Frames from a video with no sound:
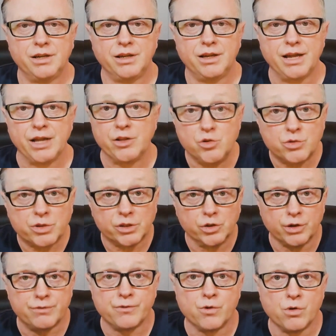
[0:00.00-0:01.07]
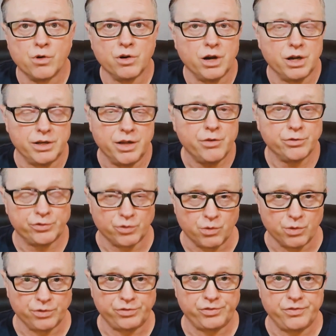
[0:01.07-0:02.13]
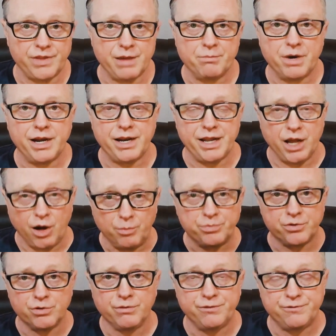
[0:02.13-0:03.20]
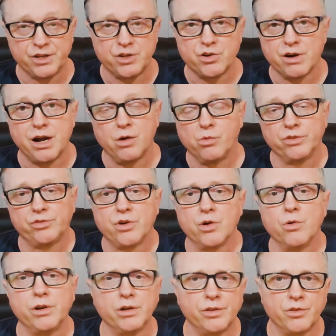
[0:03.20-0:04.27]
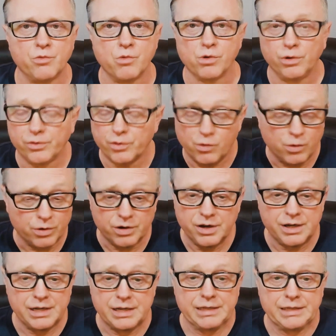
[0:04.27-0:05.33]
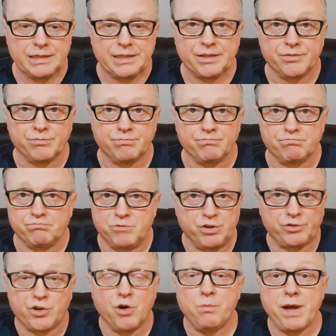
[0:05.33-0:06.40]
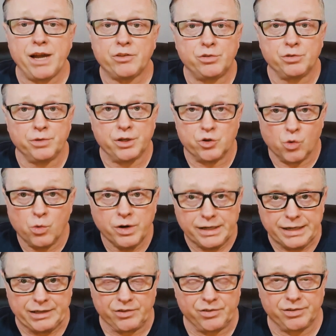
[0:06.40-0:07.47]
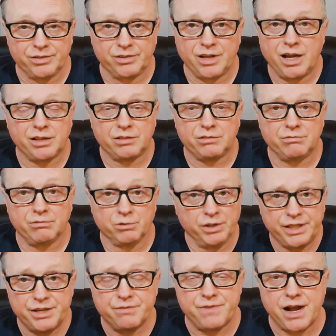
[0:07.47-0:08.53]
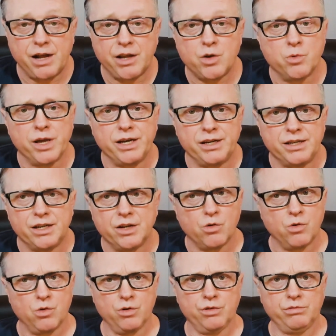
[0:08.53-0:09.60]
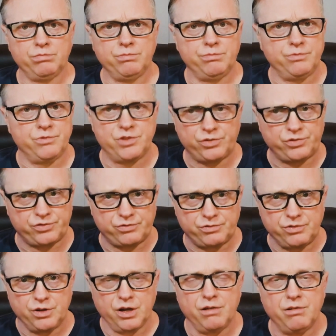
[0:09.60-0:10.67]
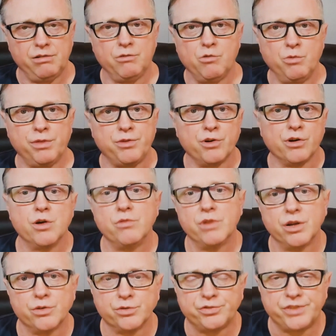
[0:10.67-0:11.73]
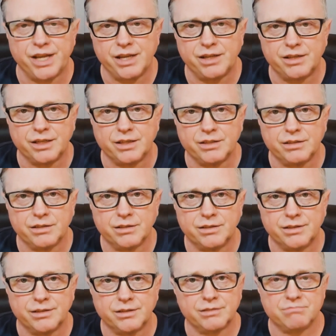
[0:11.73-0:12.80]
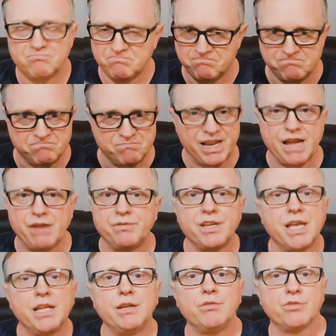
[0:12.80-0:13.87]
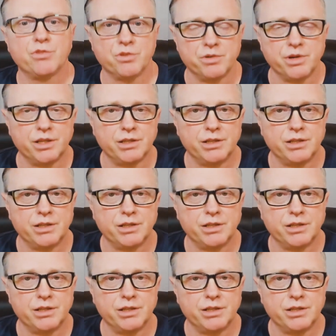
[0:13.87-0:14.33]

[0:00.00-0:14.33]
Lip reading: and you can look for another source that might help you figure out what's going on in the world, or just go back to ignoring it, not really evaluating it, or just with your own understanding, navigating through it.